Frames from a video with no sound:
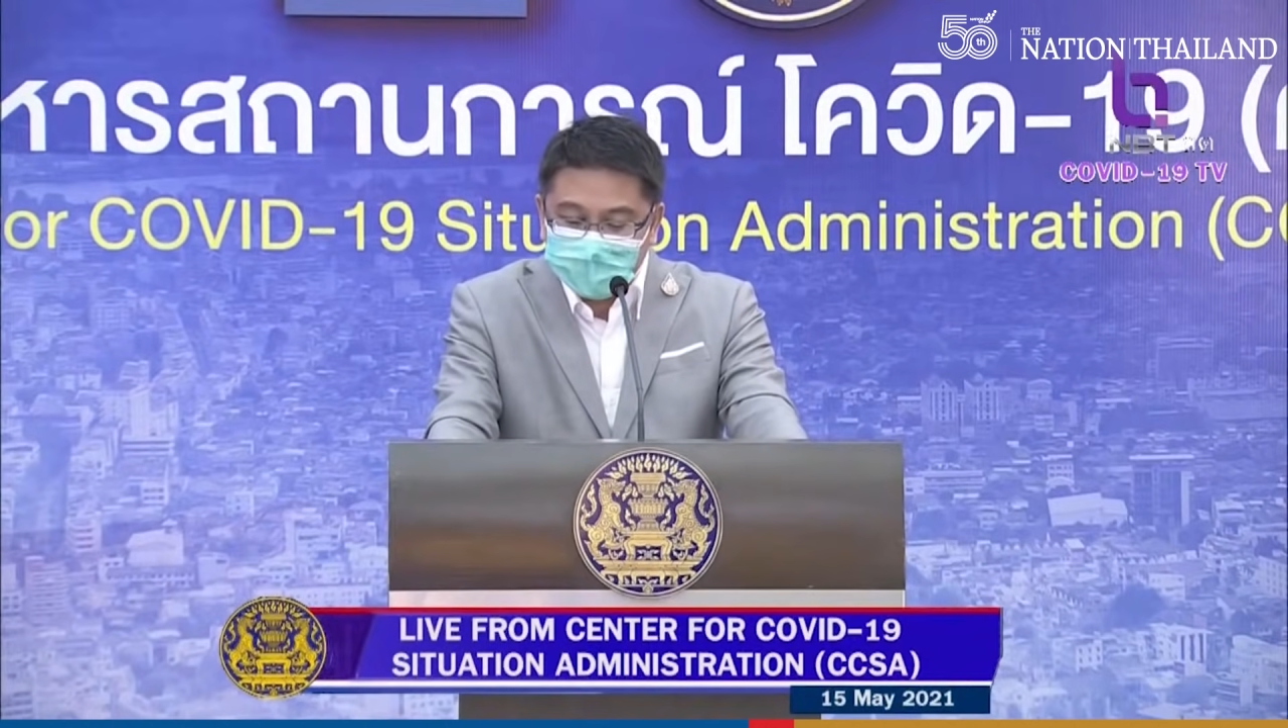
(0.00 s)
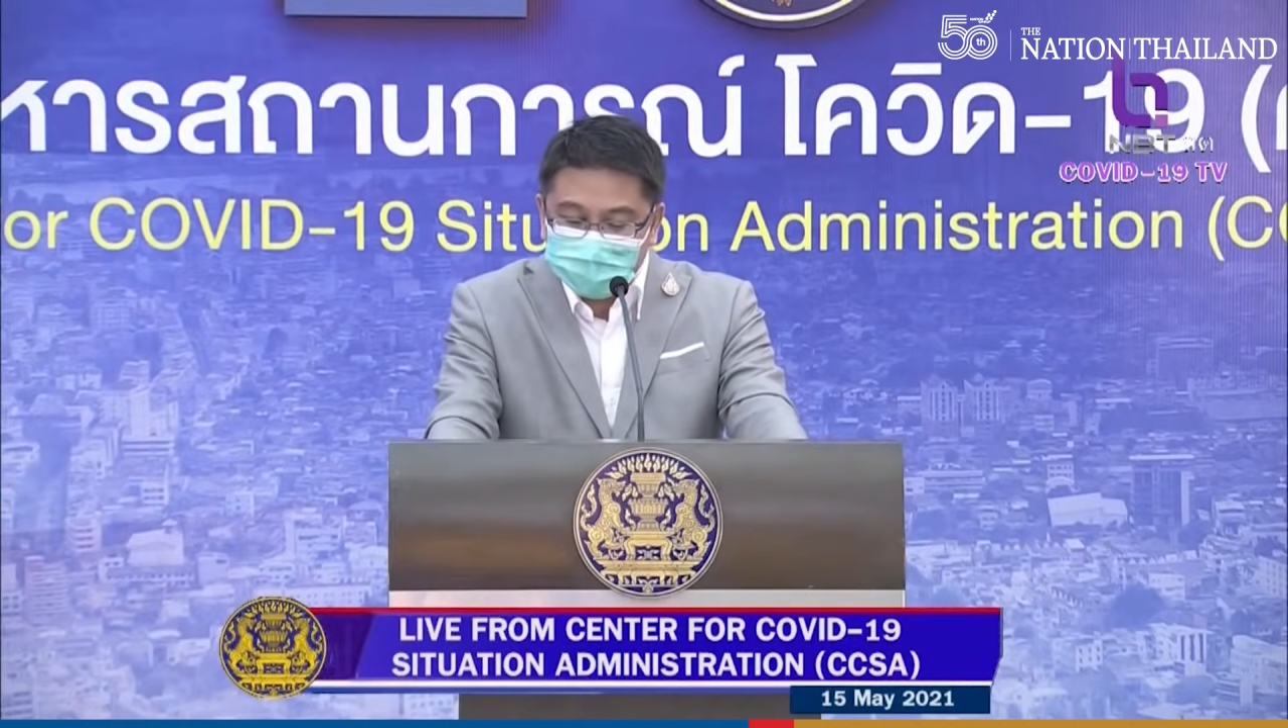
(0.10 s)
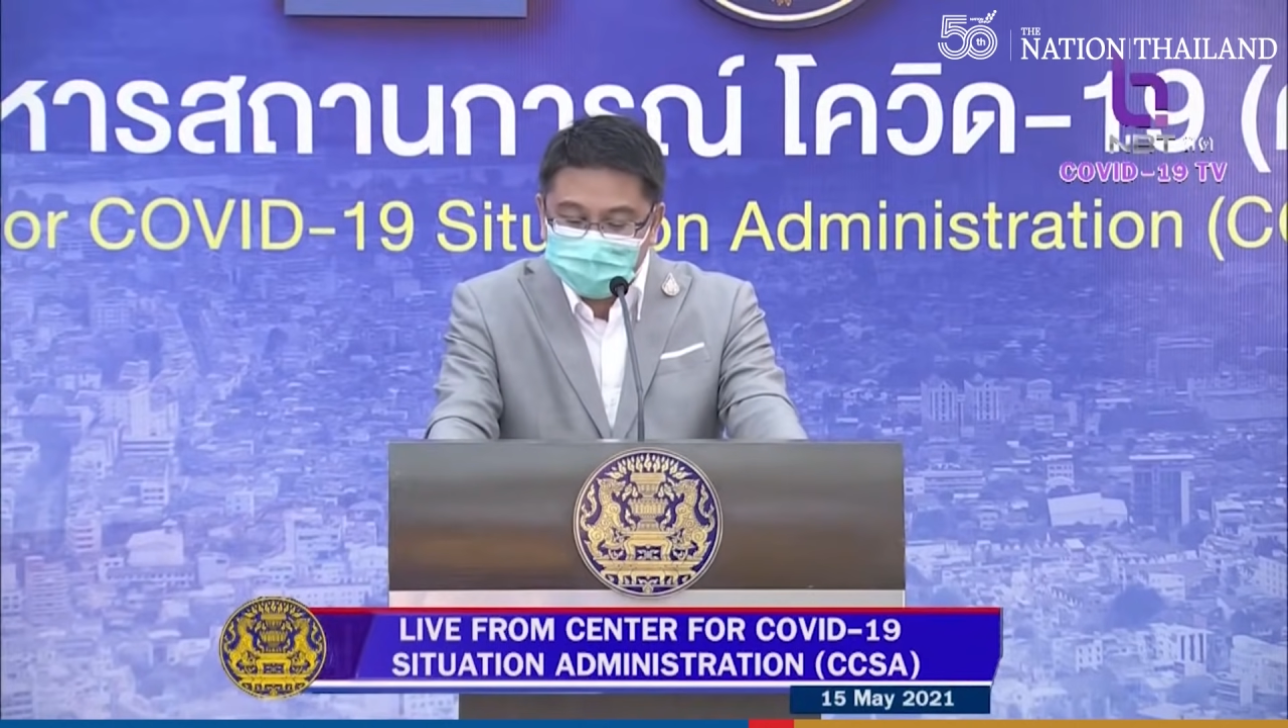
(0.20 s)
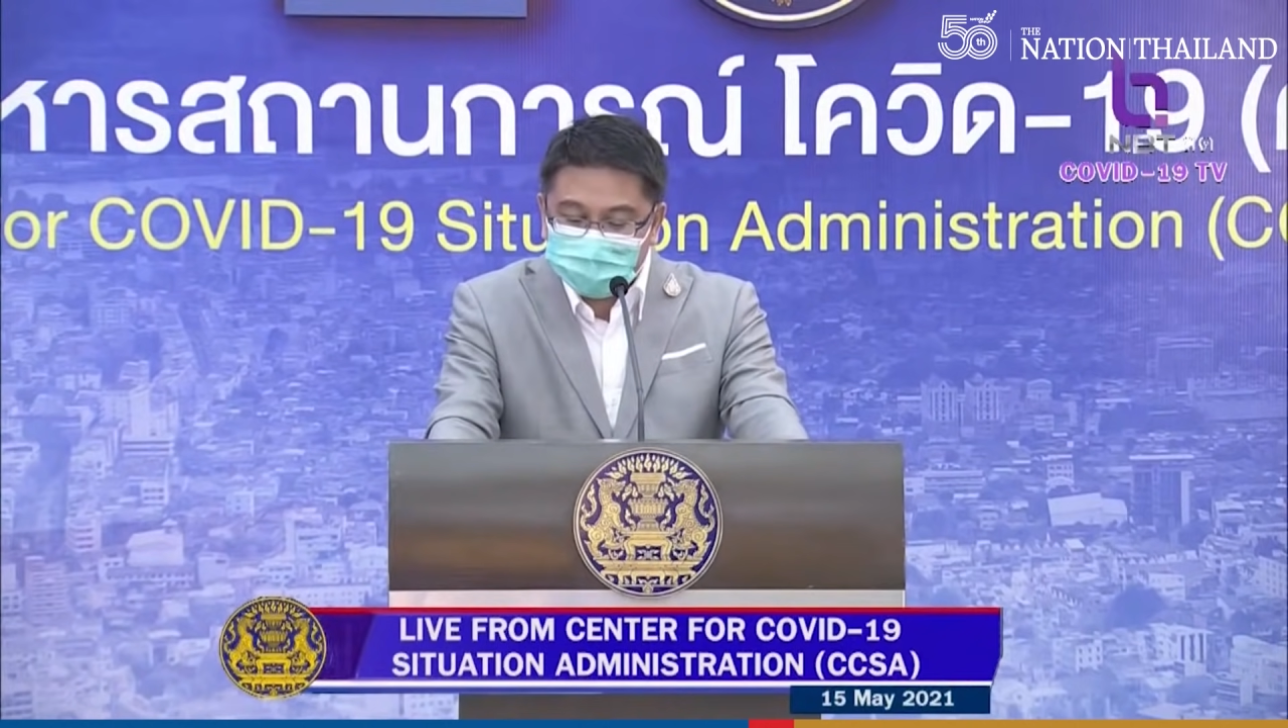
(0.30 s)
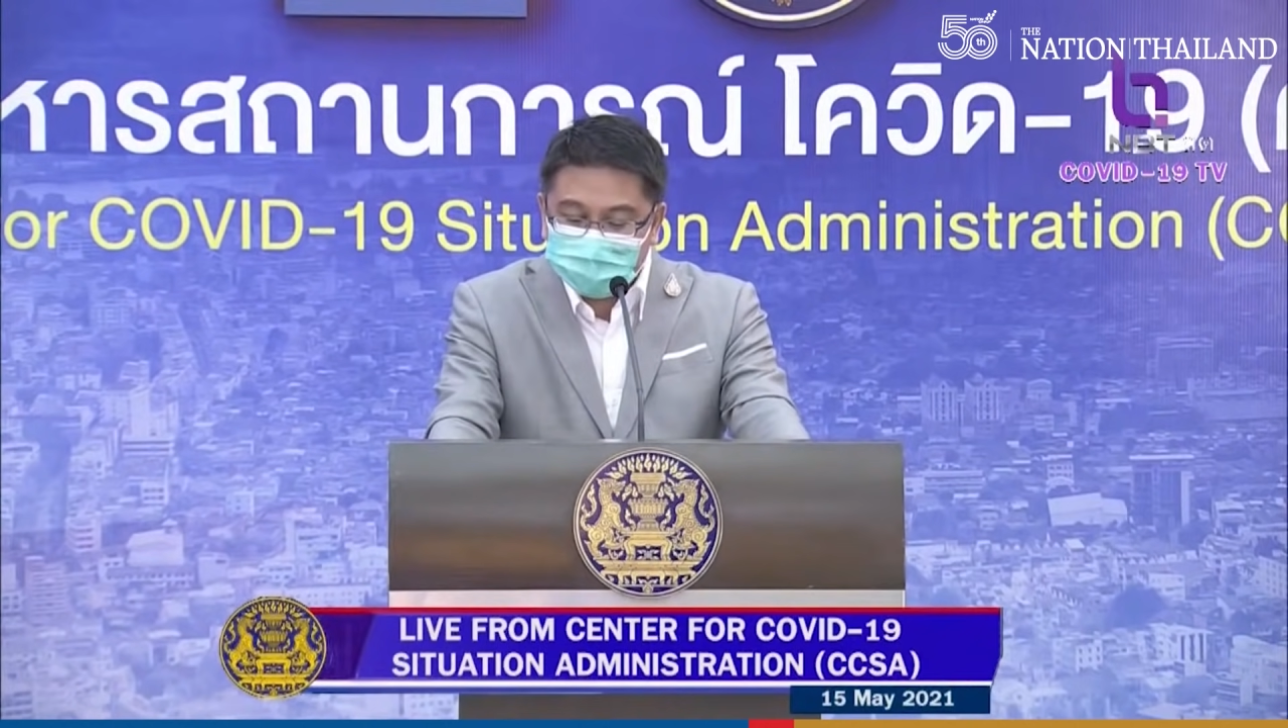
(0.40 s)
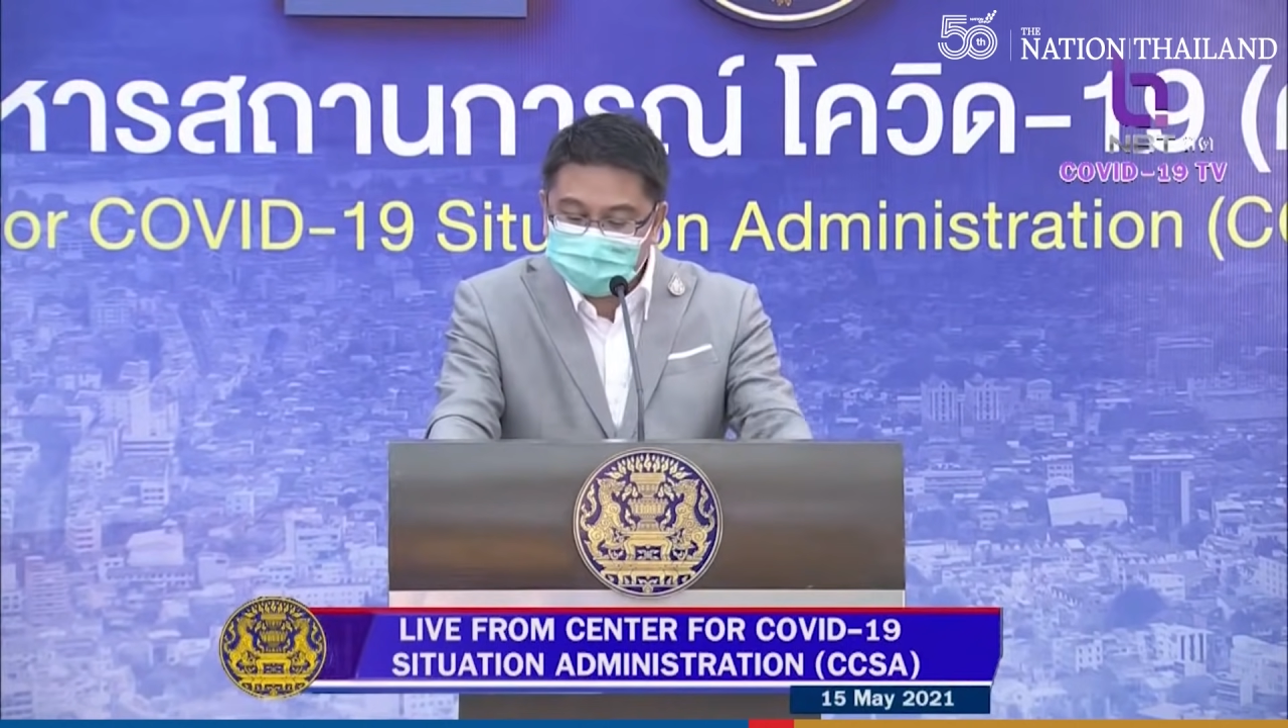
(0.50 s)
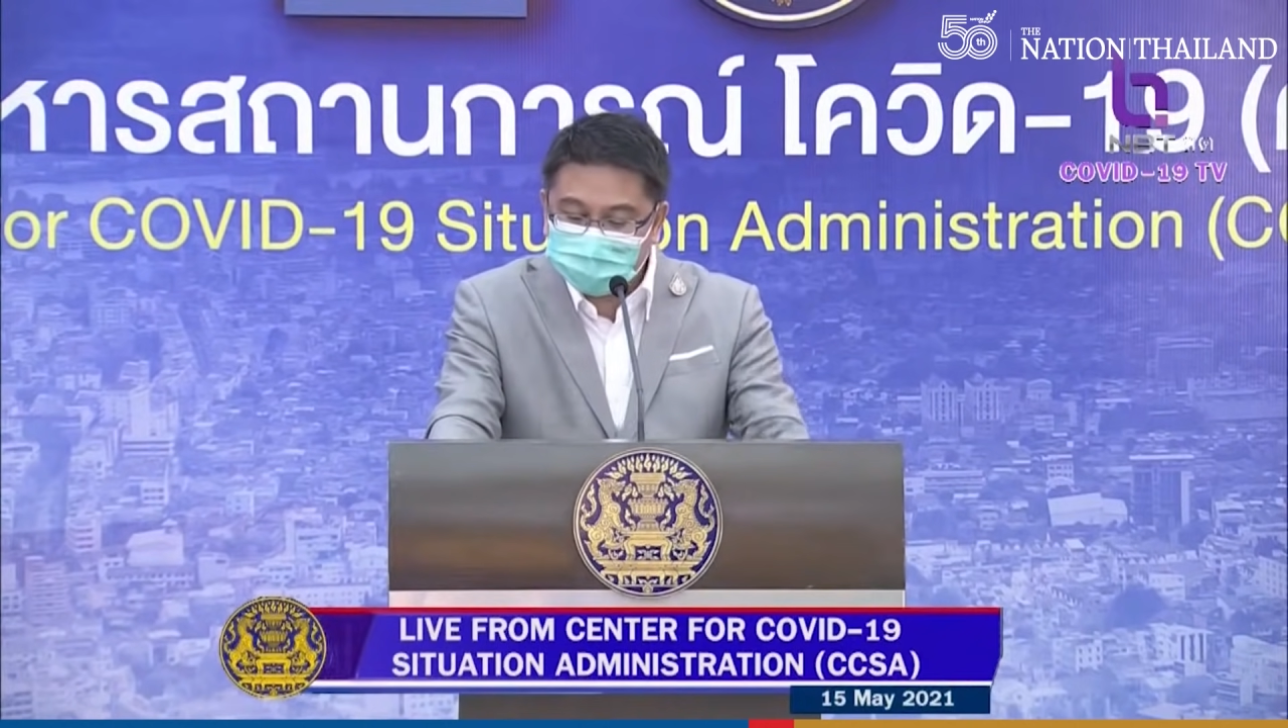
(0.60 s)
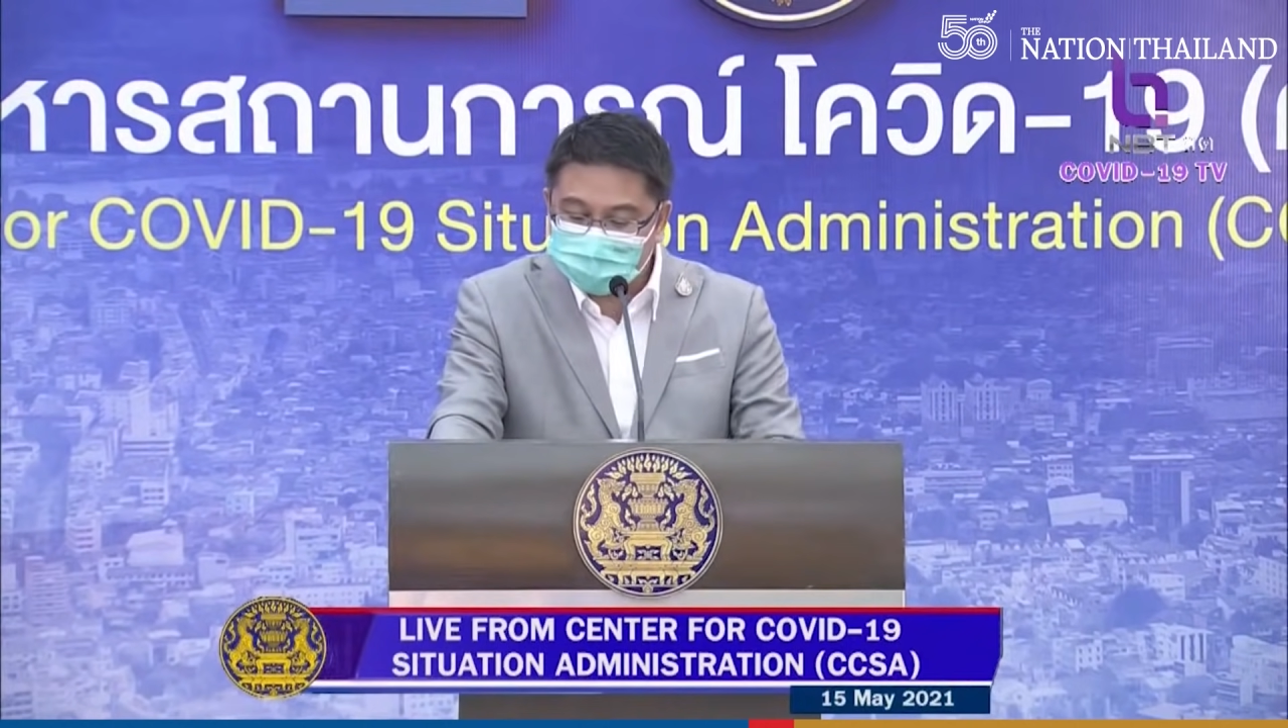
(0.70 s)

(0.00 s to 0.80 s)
So just to